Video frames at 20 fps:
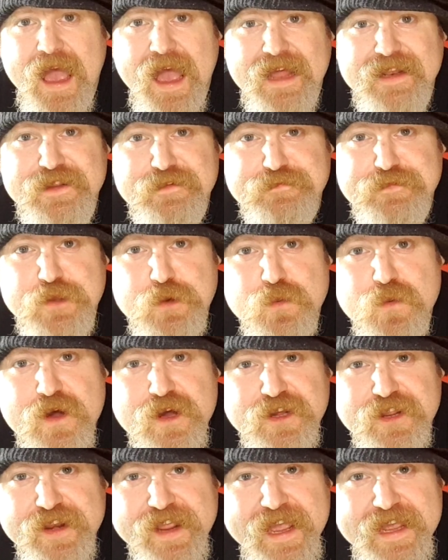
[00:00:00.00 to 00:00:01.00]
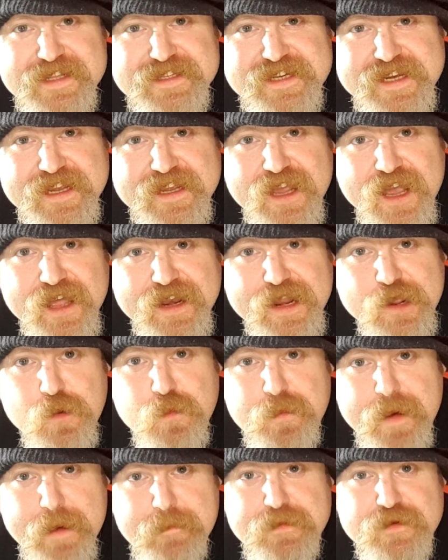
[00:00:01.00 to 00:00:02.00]
And if you were creating a new
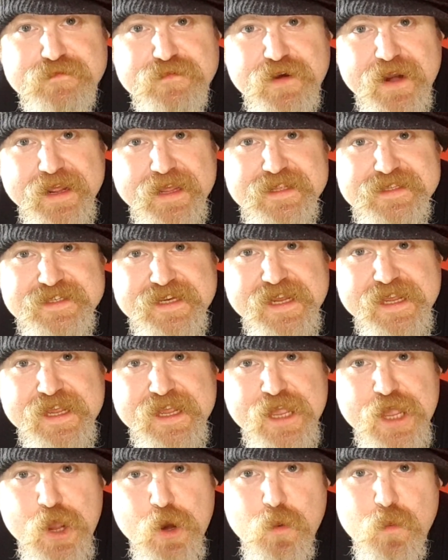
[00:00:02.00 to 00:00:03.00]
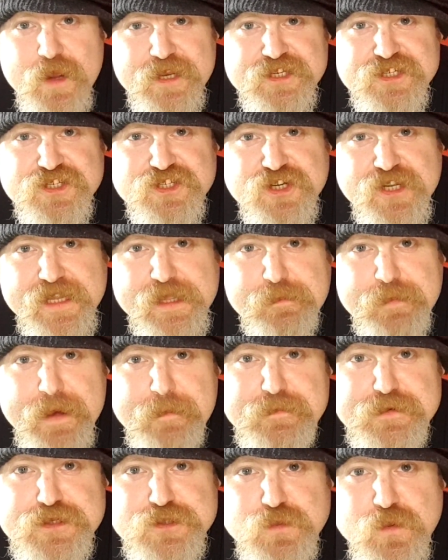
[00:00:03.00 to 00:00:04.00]
pepper variety, which chili
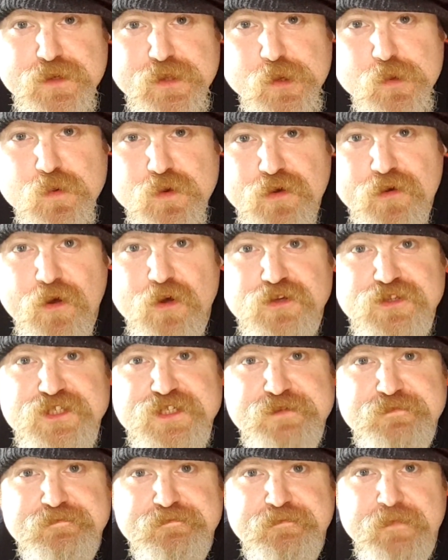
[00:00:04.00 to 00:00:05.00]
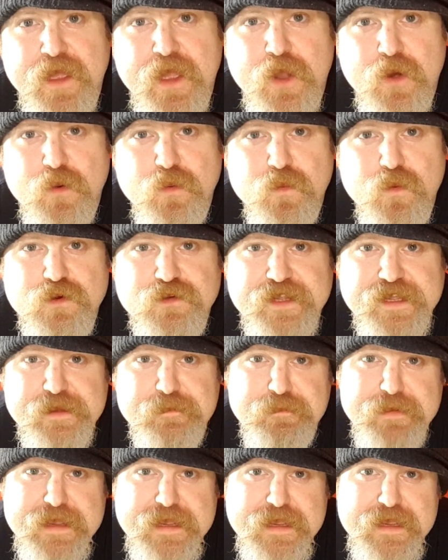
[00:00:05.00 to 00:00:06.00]
peppers would you cross? Would
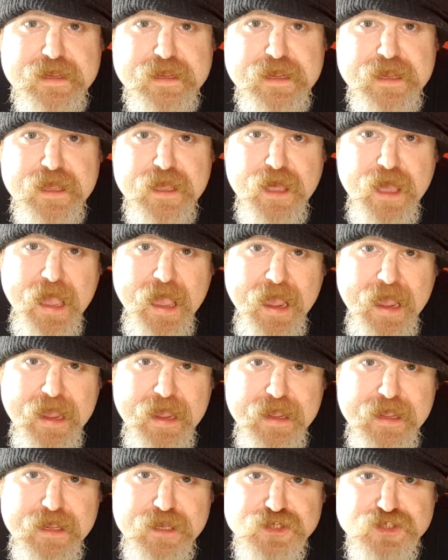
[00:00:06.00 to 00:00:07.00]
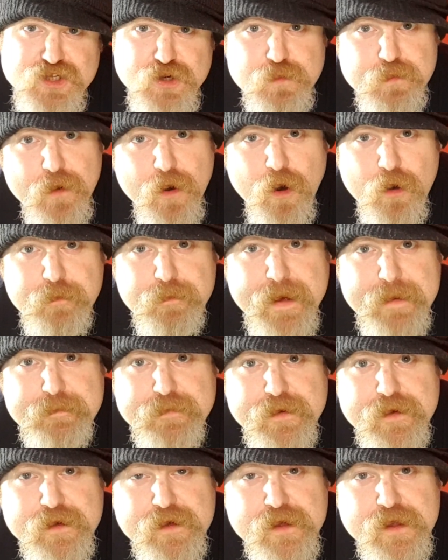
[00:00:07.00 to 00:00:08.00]
it be a super hot
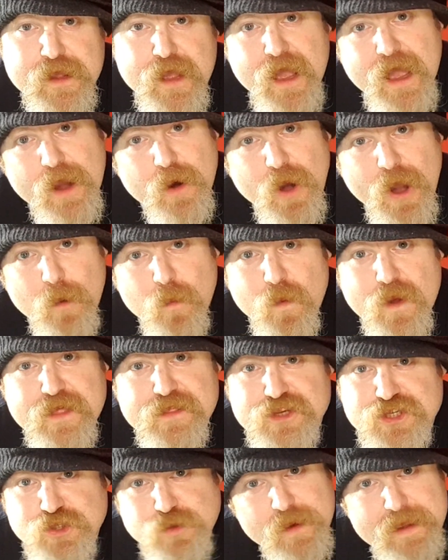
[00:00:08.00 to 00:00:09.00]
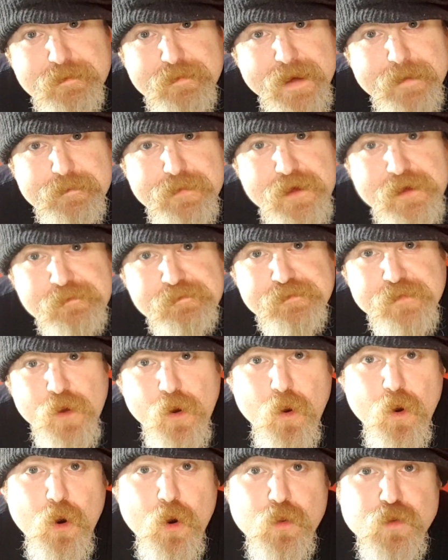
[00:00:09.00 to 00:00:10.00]
pepper, with a sweet pepper
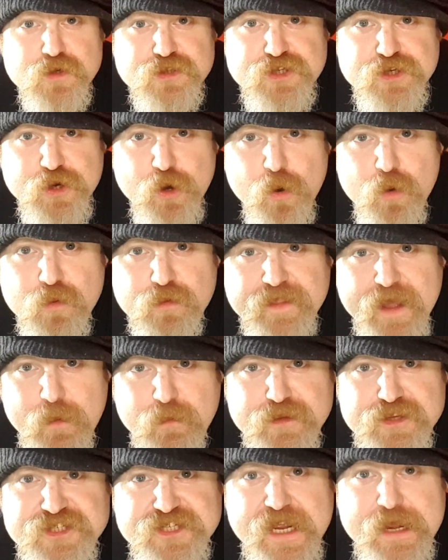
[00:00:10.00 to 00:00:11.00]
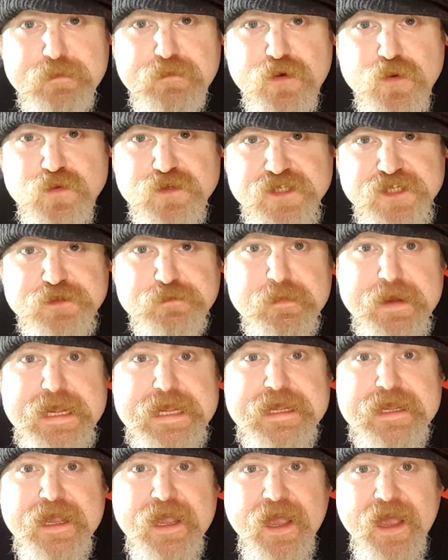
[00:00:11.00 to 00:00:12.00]
or would you go down the same route as
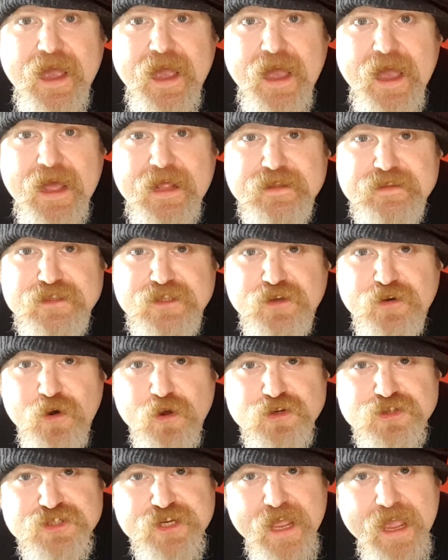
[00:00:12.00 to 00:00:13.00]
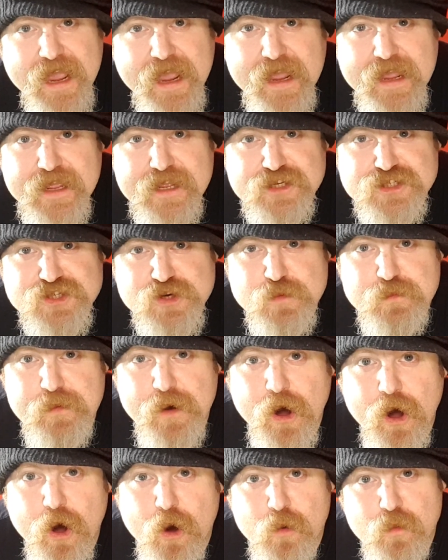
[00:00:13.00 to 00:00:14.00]
me and cross a super
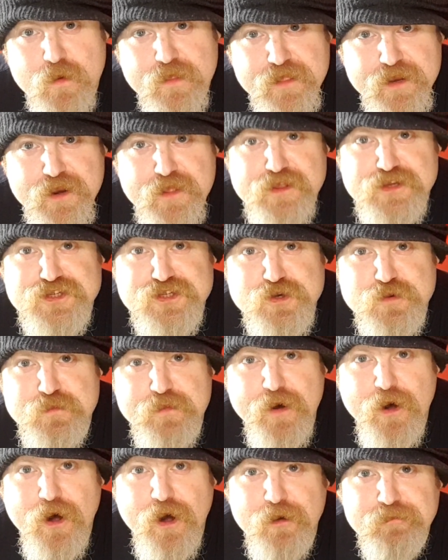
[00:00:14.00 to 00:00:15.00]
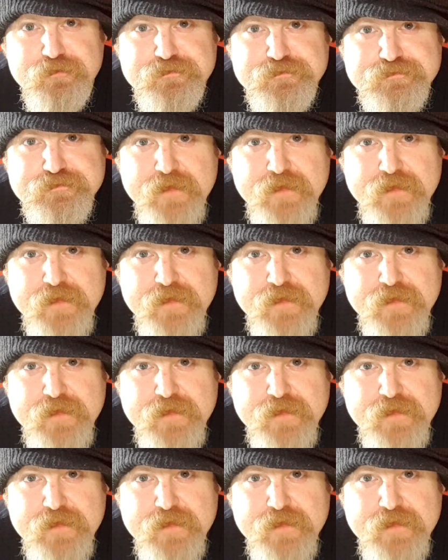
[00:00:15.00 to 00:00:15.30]
hot with another super hot?